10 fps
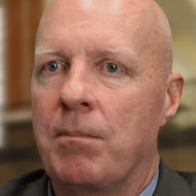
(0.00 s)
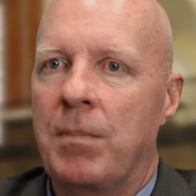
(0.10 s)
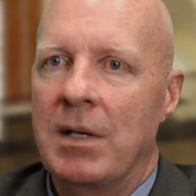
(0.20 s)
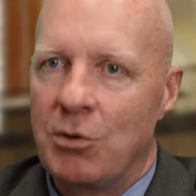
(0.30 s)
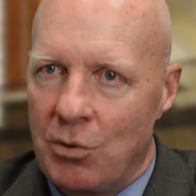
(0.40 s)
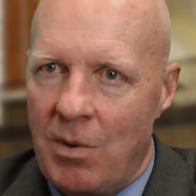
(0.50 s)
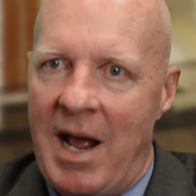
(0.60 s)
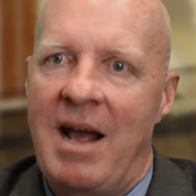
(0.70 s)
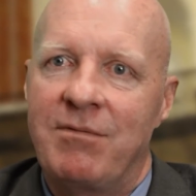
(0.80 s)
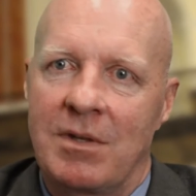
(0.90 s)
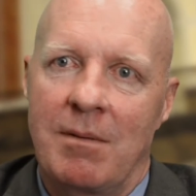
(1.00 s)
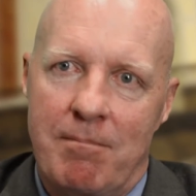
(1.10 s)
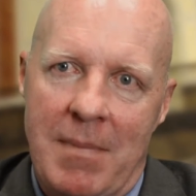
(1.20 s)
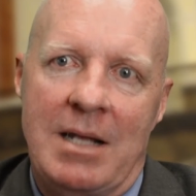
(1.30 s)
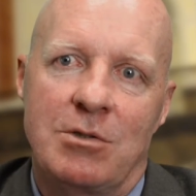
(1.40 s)
but you have to
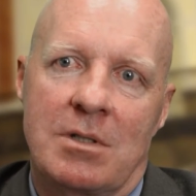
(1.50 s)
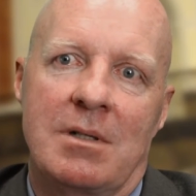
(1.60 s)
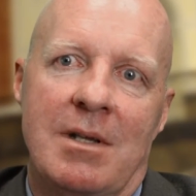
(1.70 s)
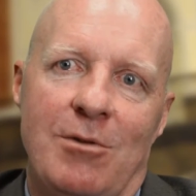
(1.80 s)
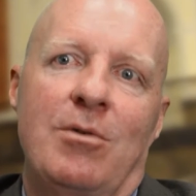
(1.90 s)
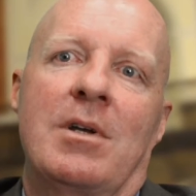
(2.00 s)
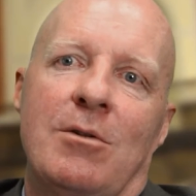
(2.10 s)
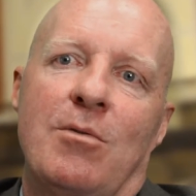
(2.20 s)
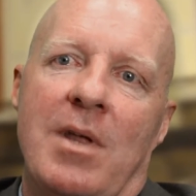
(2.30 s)
mention that you can do